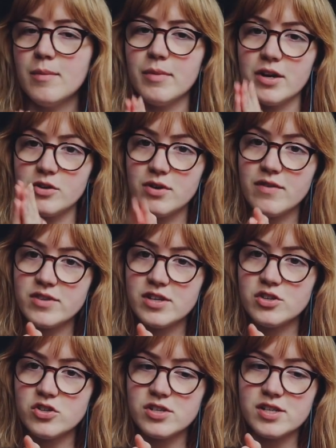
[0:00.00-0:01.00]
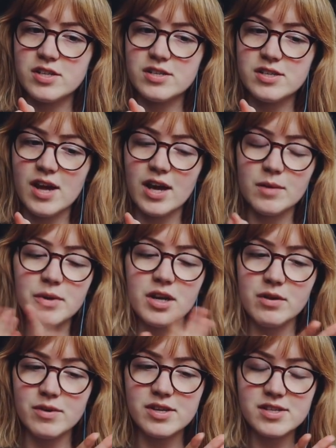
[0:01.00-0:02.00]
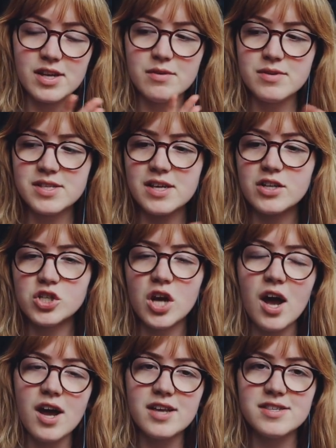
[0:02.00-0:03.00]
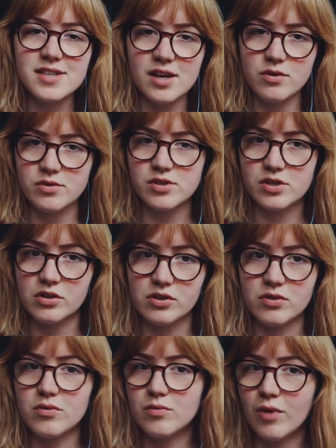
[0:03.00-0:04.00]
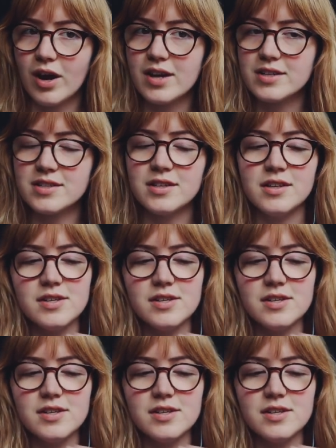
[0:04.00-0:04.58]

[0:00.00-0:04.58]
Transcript: But I do have an interesting snack. But anyways, I was like, chai sounds good, right?